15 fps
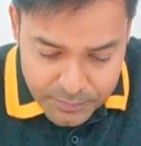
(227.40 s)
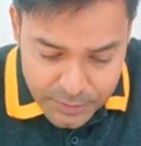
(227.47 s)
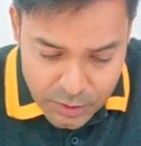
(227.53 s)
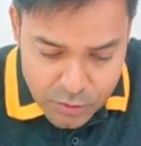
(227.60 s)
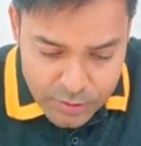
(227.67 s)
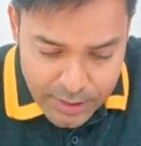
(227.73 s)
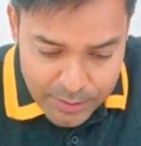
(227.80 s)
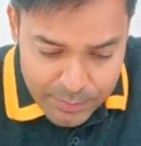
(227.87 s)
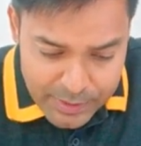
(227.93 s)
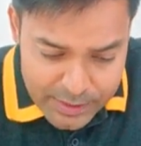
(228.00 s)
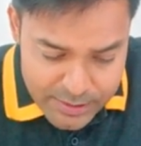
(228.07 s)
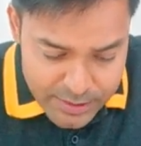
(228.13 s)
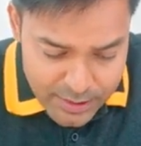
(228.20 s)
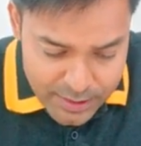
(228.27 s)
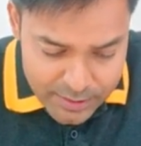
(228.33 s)
So that
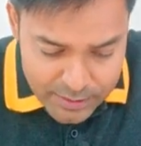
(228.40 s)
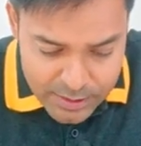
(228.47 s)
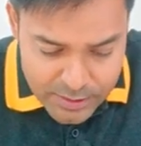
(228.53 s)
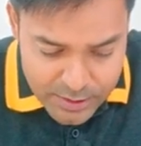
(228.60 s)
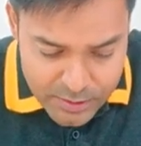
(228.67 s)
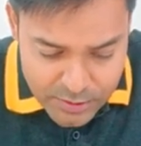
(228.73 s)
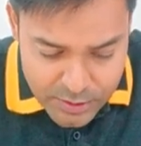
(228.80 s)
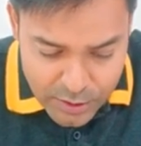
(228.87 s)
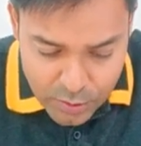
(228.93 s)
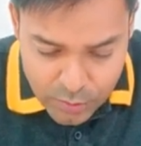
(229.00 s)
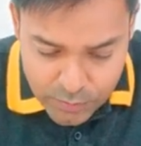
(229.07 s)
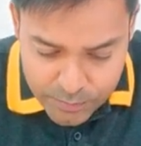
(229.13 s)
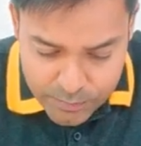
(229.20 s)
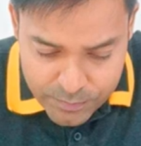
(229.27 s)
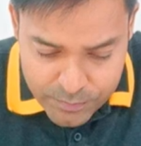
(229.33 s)
means this is 0,
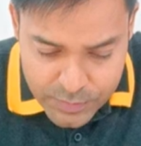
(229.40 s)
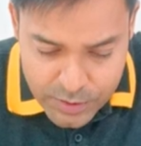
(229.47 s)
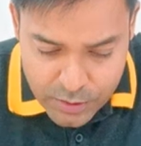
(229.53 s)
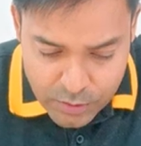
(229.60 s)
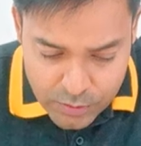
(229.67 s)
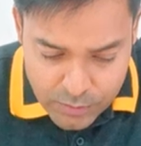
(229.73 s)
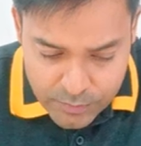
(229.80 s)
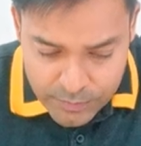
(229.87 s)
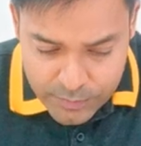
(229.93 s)
0.